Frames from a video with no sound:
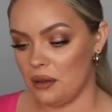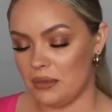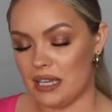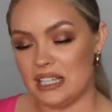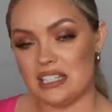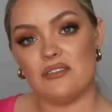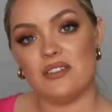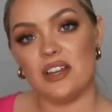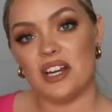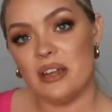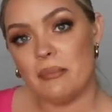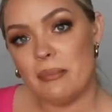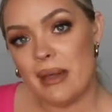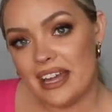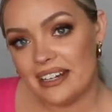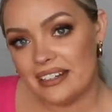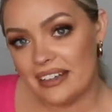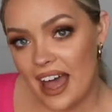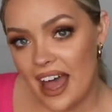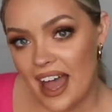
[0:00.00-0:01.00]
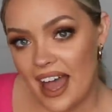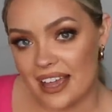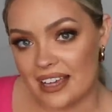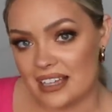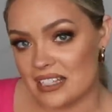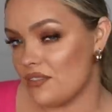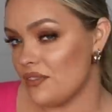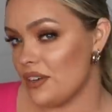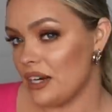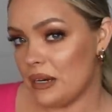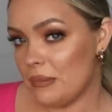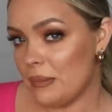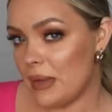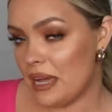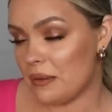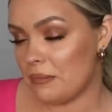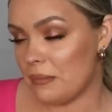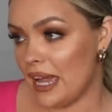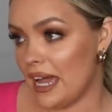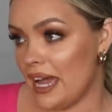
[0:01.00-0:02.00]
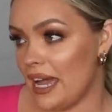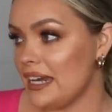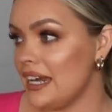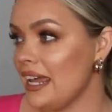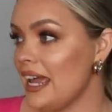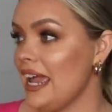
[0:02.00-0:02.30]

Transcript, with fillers: is a very bad guy he's a very bad man